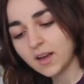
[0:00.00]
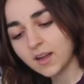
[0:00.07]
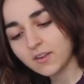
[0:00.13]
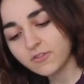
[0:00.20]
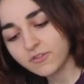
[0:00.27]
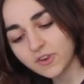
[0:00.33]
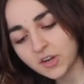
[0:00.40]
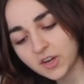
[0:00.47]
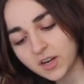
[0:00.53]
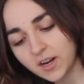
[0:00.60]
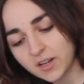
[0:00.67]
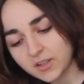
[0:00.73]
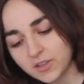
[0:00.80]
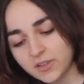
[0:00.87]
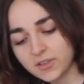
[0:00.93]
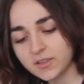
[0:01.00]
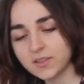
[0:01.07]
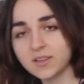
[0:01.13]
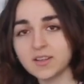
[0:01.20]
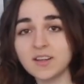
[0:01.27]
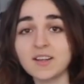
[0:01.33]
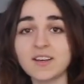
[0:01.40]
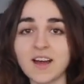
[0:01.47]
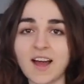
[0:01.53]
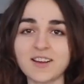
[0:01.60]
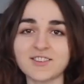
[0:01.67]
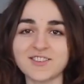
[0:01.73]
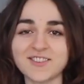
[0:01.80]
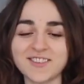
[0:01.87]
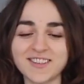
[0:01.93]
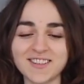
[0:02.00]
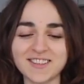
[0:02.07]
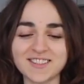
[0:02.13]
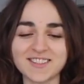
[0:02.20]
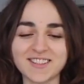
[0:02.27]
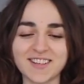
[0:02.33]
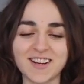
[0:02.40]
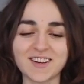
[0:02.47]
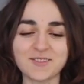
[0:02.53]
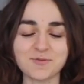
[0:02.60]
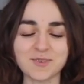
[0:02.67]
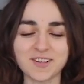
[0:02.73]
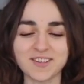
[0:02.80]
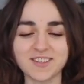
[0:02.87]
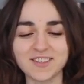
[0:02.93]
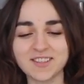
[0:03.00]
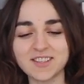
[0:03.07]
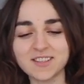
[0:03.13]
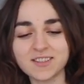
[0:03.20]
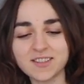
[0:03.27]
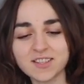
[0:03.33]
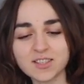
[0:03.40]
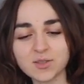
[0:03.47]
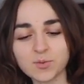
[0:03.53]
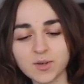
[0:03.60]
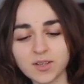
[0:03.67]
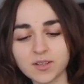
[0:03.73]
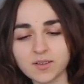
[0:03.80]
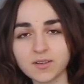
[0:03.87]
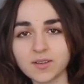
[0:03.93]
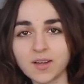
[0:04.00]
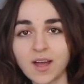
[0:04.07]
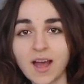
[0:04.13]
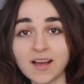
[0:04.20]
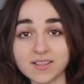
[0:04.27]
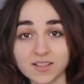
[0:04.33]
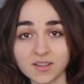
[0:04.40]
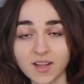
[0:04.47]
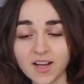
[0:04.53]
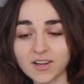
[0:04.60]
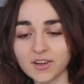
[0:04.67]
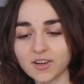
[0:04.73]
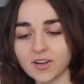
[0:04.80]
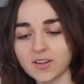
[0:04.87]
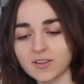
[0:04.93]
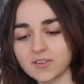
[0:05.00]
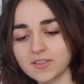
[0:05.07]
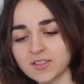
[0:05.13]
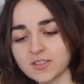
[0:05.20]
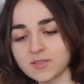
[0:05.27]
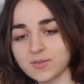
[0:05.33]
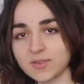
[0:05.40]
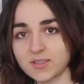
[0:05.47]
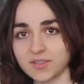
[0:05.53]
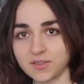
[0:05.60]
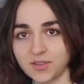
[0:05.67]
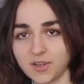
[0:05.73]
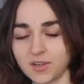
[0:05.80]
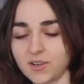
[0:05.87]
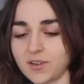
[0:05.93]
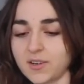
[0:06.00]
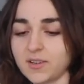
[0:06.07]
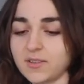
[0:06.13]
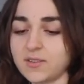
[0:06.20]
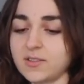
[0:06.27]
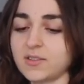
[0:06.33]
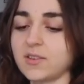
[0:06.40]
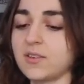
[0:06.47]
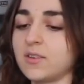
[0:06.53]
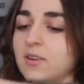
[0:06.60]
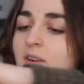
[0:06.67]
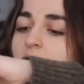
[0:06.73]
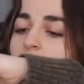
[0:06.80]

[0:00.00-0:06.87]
And for color, it's kind of weird. This one has a lighter color and this one has a darker color, so